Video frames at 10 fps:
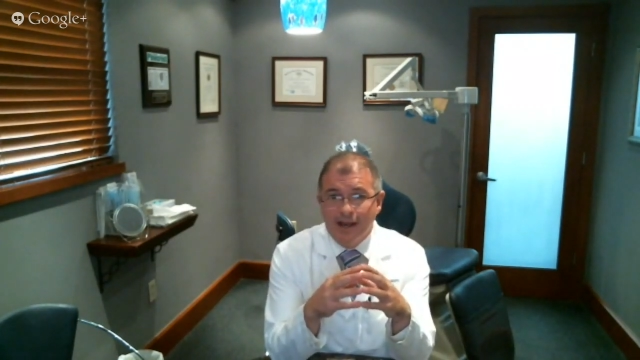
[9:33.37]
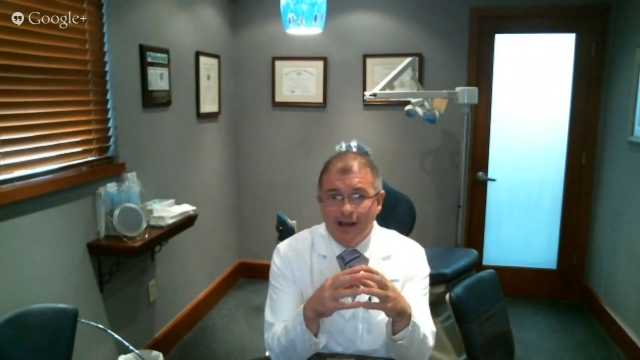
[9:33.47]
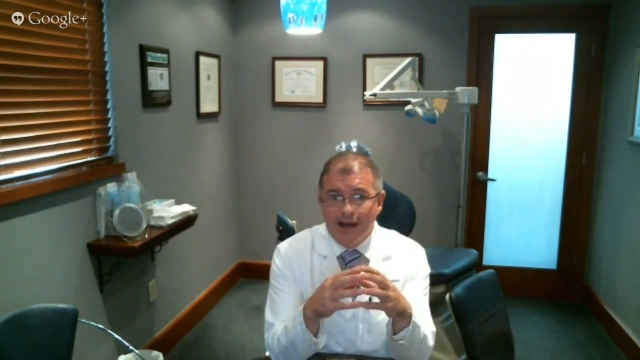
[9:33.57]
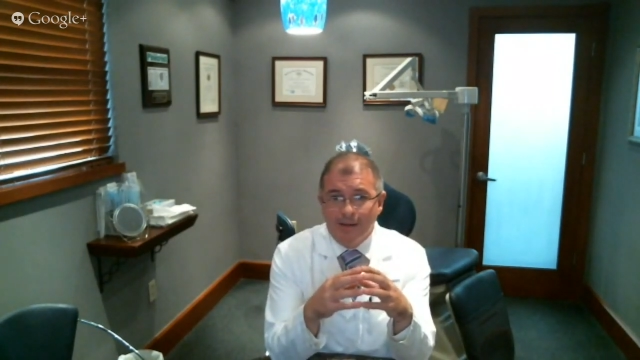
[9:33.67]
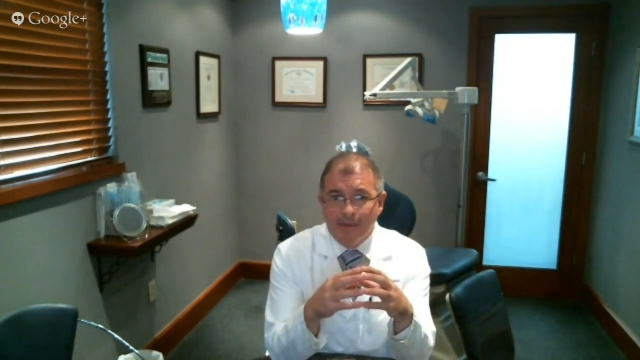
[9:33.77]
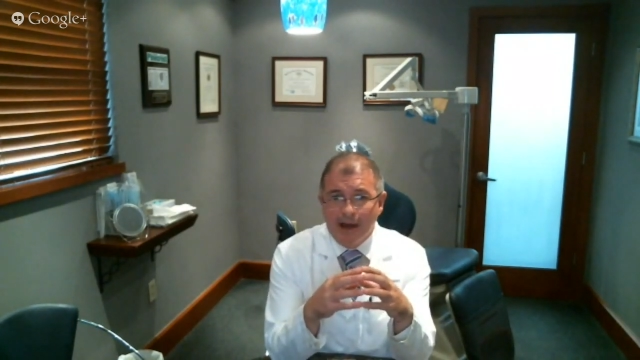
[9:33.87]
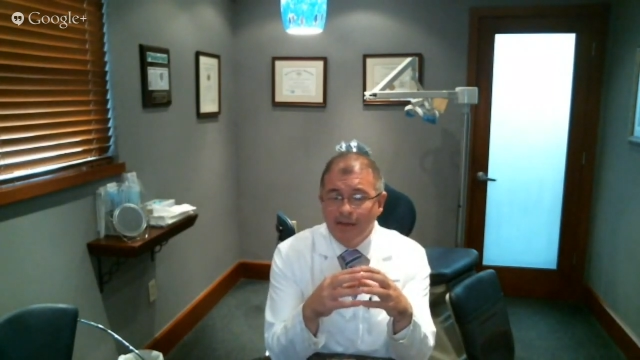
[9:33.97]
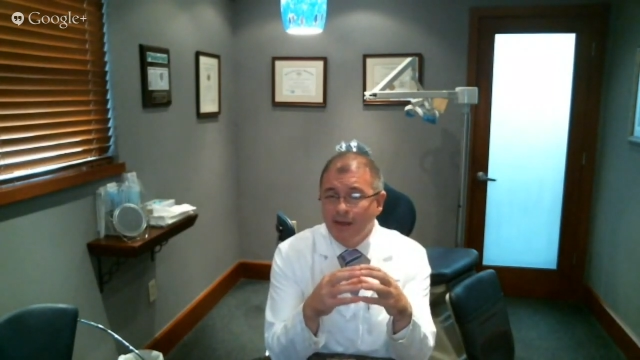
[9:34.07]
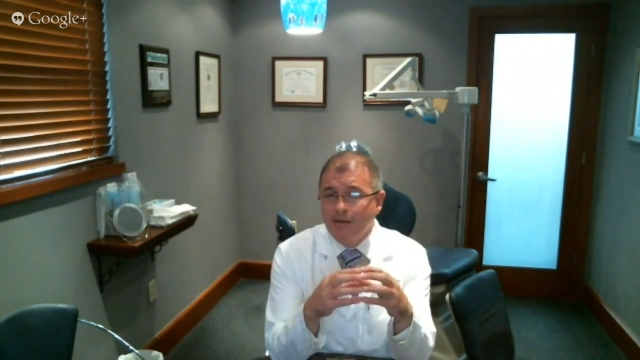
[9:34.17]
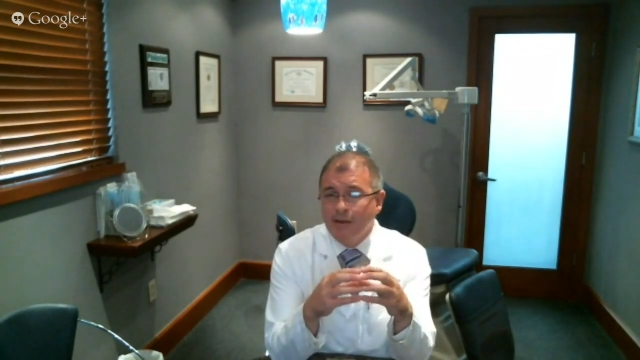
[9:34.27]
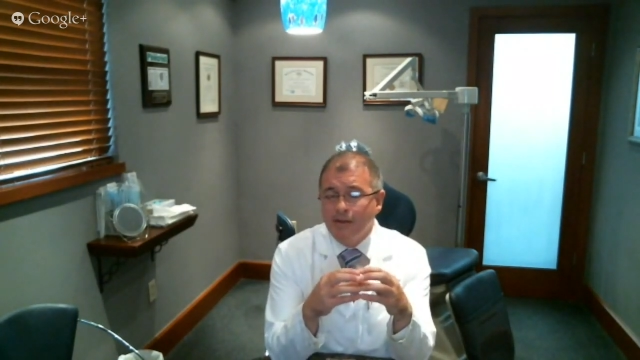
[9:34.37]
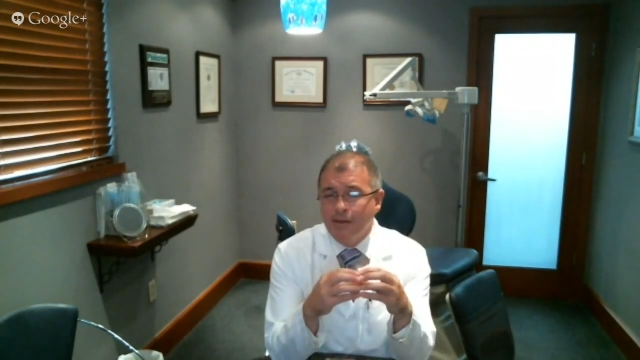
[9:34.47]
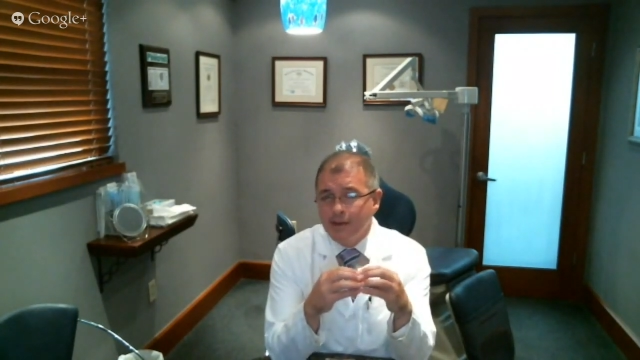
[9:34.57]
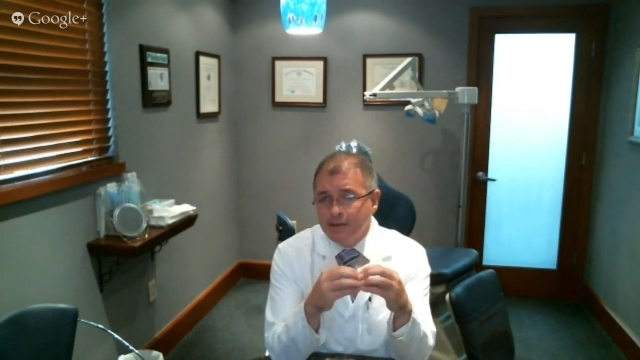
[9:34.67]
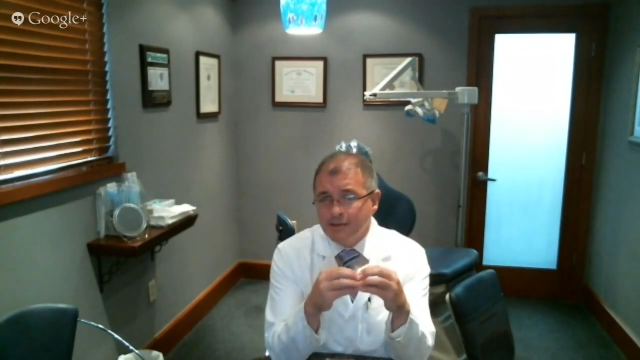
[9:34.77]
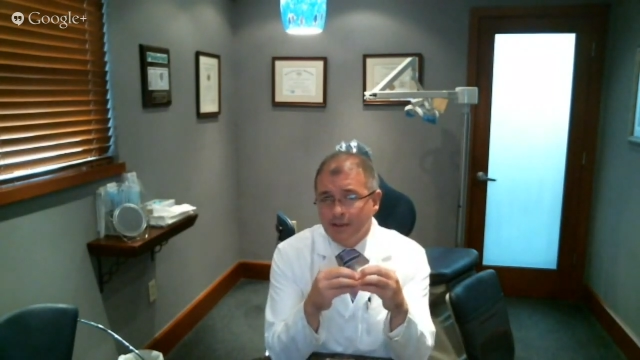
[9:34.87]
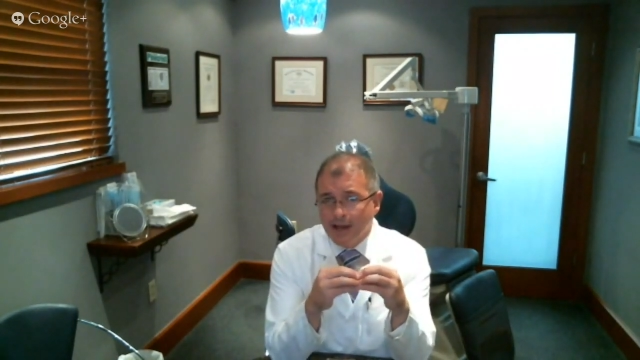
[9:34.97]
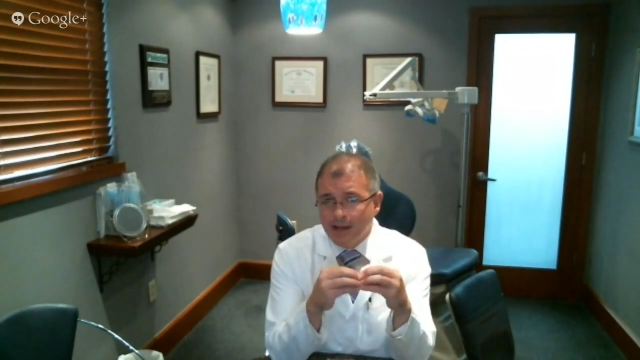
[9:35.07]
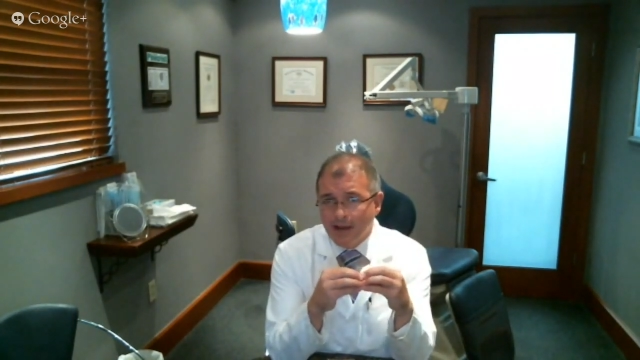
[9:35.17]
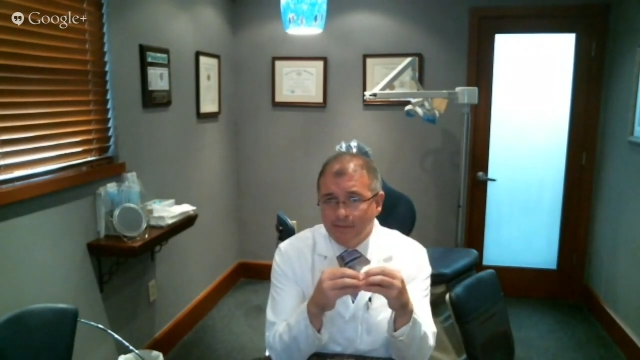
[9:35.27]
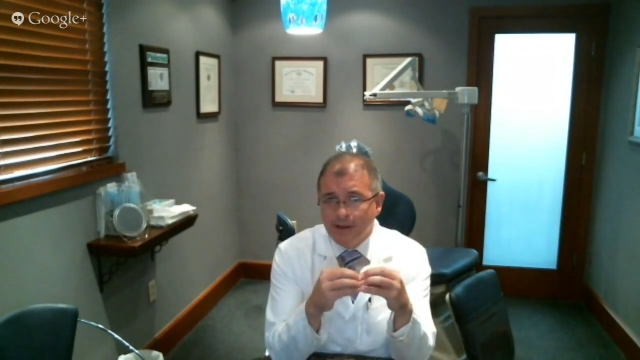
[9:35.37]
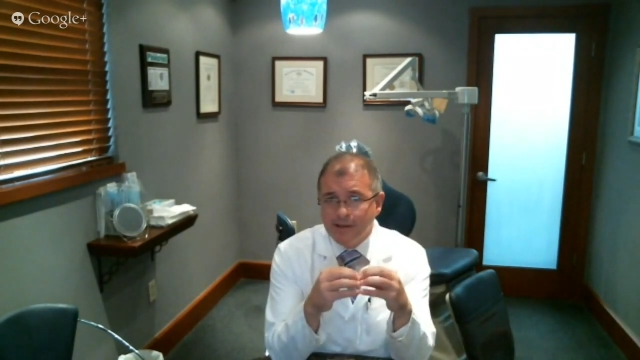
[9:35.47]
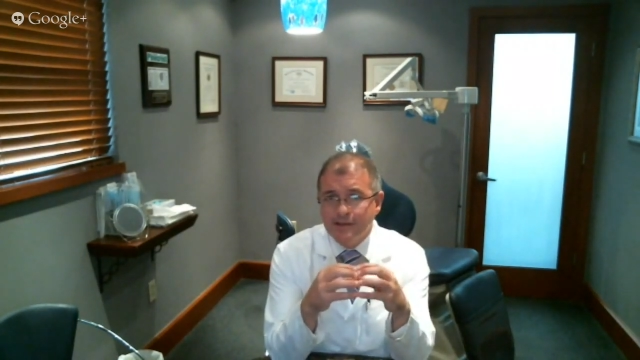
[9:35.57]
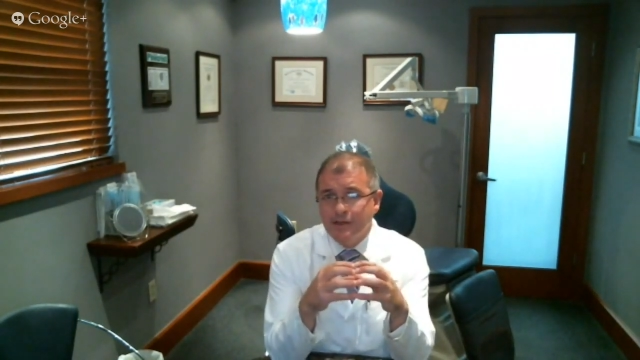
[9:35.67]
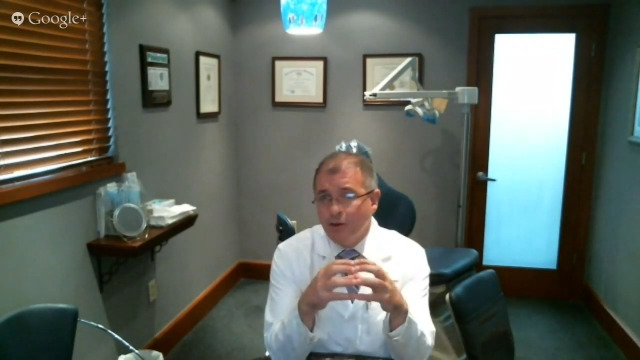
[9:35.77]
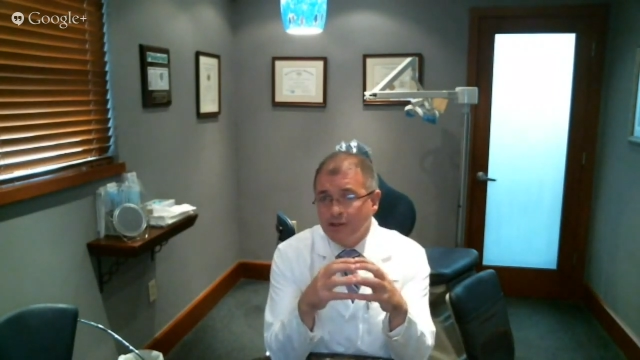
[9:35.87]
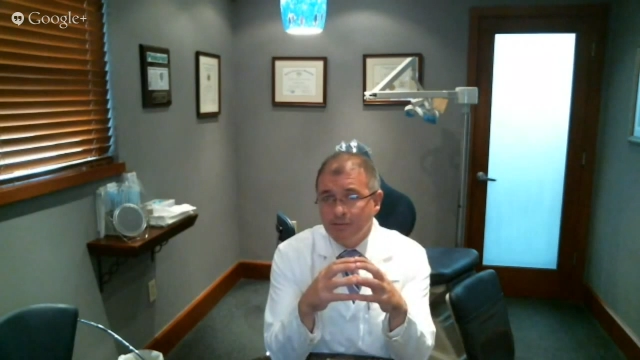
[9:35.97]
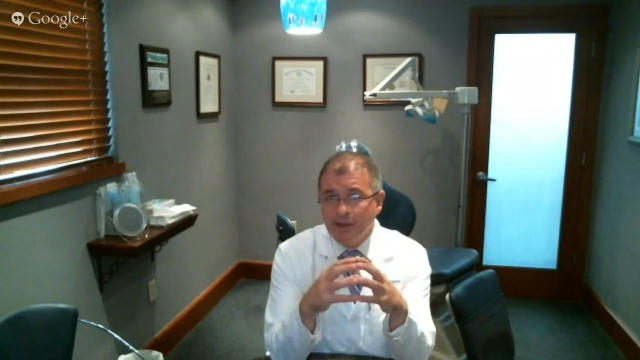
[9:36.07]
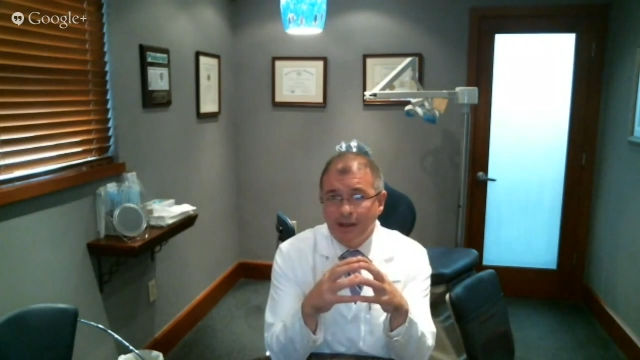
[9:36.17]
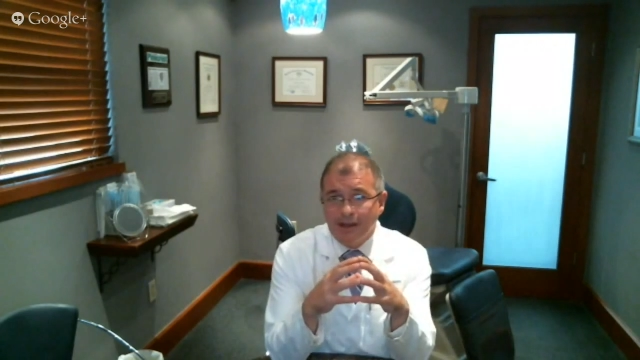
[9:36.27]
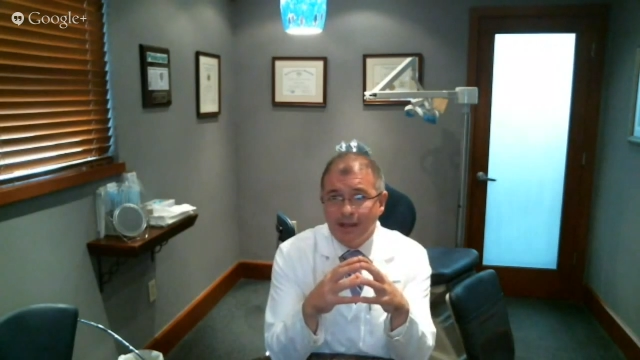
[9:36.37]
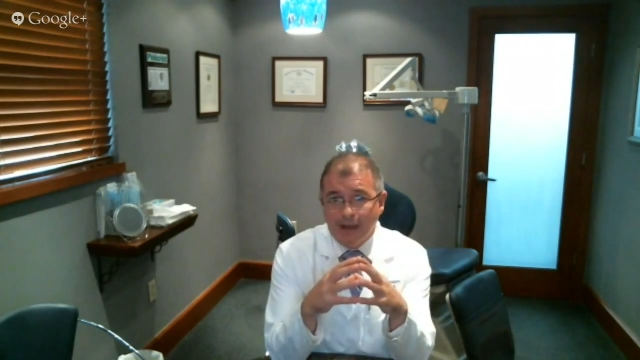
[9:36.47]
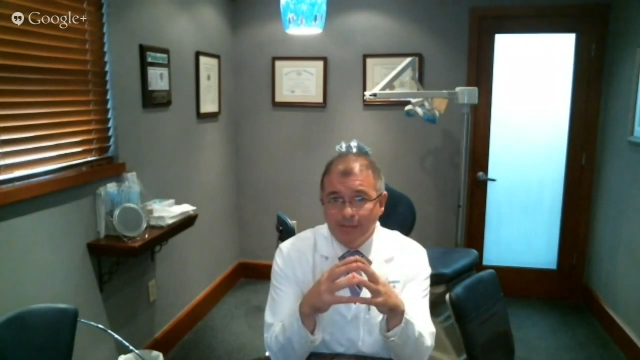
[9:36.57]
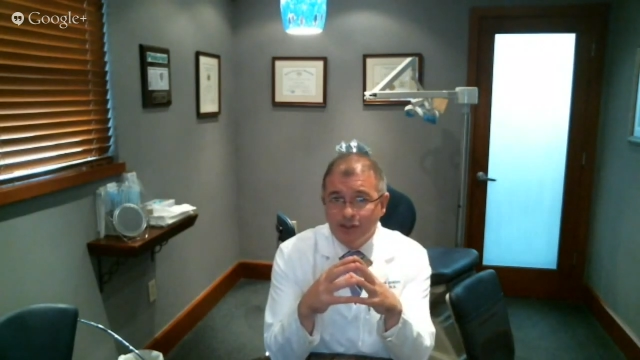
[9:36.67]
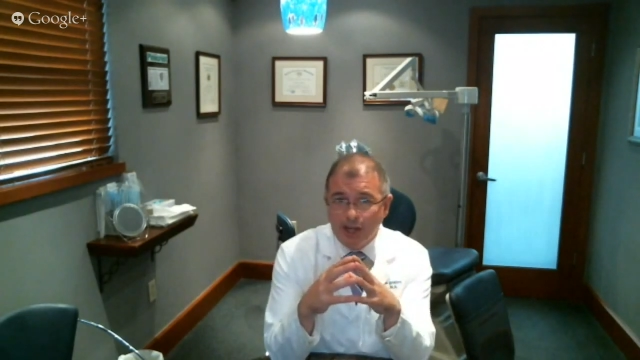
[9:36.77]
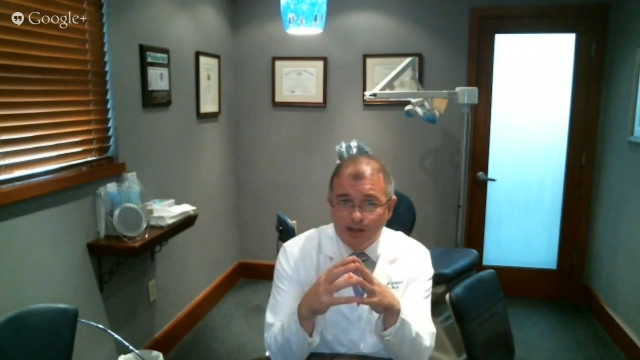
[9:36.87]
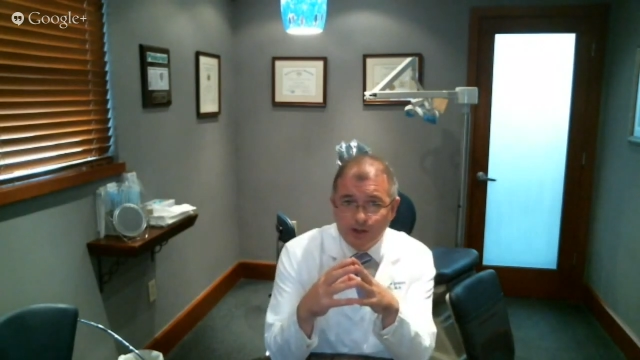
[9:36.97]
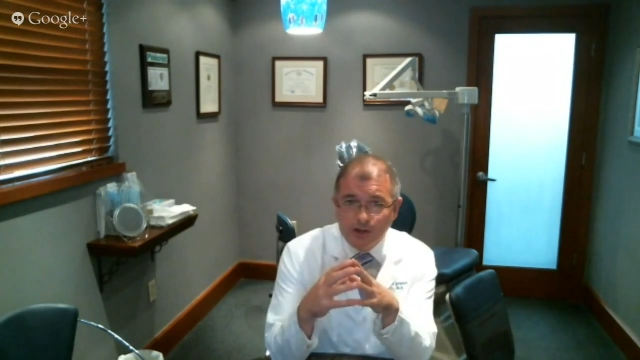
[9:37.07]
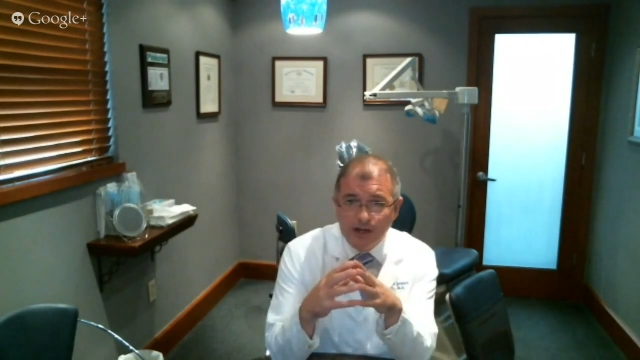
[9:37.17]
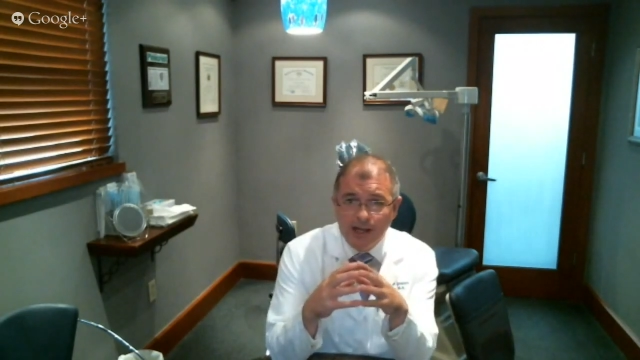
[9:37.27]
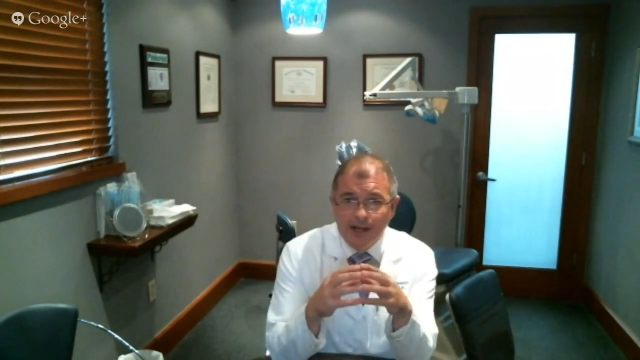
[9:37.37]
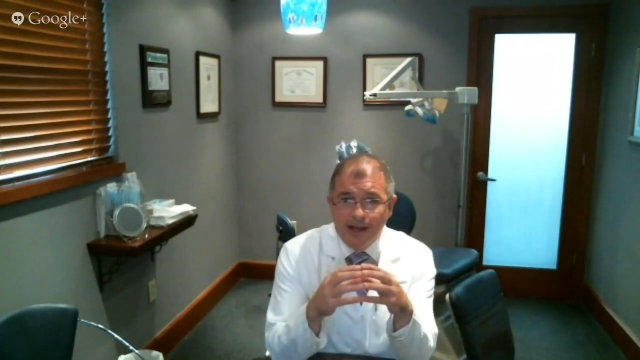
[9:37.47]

Um, I think this i-CAT Flex is going to be a game changer.